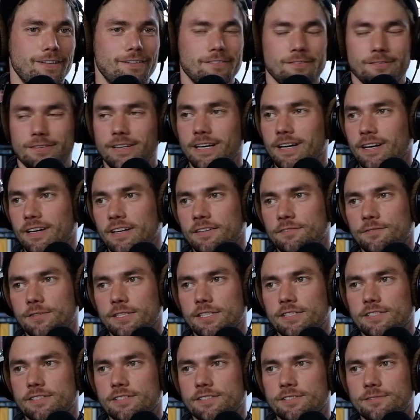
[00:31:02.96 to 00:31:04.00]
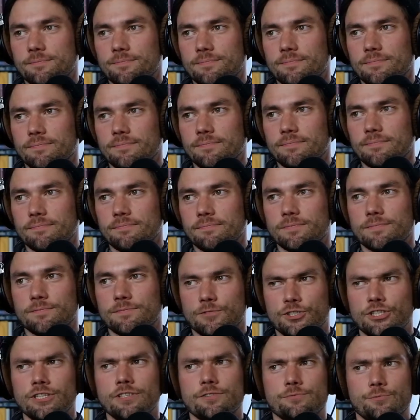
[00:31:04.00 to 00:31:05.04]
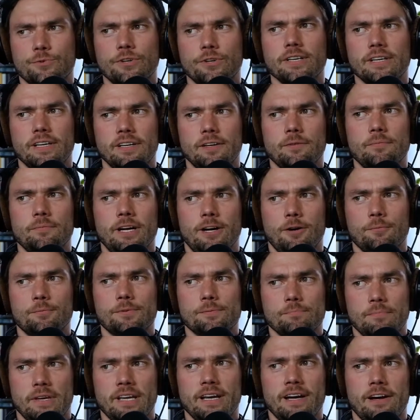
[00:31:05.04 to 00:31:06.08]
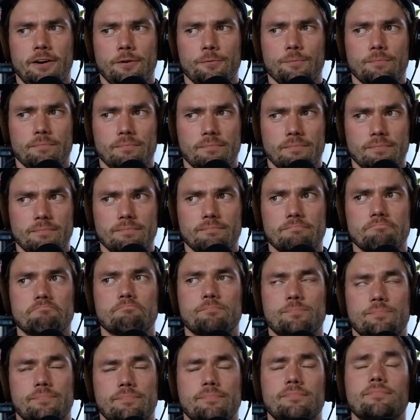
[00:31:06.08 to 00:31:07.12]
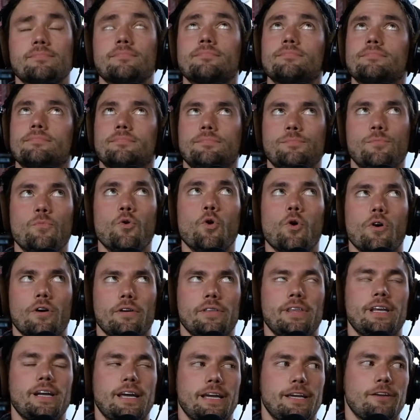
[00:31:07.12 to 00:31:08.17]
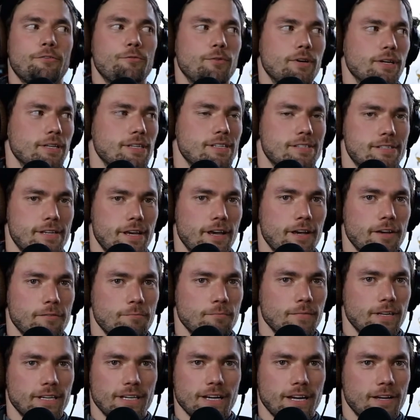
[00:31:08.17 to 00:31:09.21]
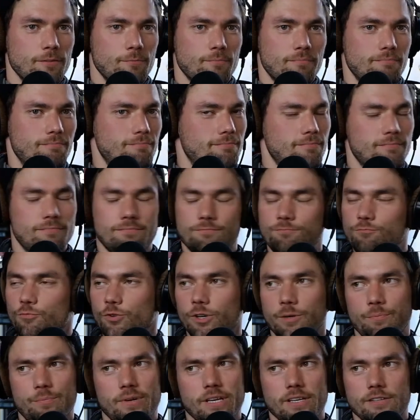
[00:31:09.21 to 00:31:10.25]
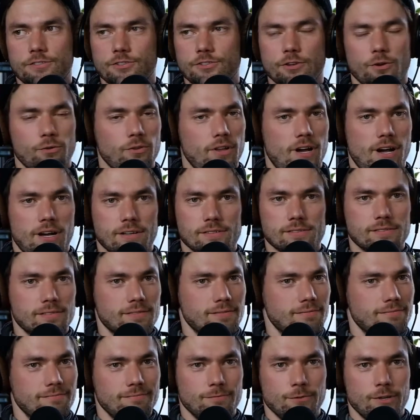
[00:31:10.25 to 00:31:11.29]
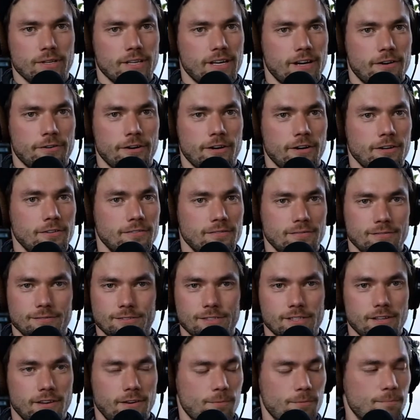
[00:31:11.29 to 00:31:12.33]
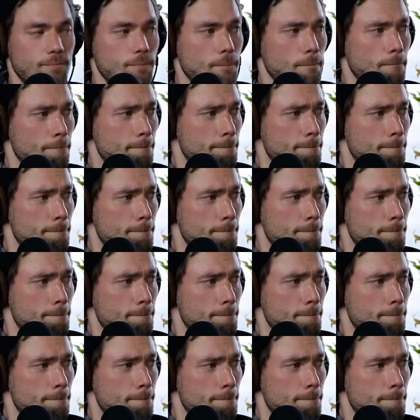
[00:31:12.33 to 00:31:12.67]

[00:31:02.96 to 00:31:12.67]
Right. Yeah. And she's really helped me out more than I can really say. Like I would be so lost without her. So.